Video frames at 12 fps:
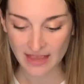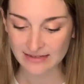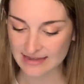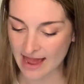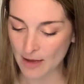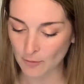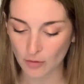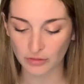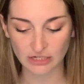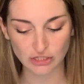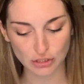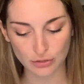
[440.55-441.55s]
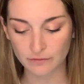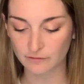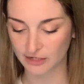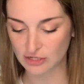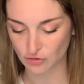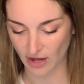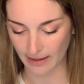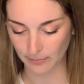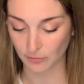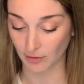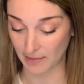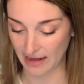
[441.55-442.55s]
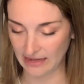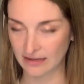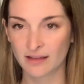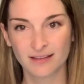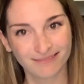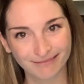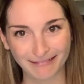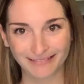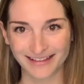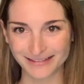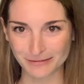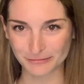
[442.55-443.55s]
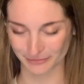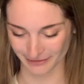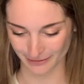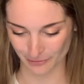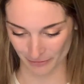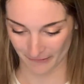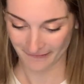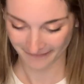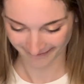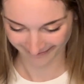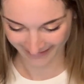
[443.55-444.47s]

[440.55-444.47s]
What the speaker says: Now only 2 free tribes remain. That sounds really cool.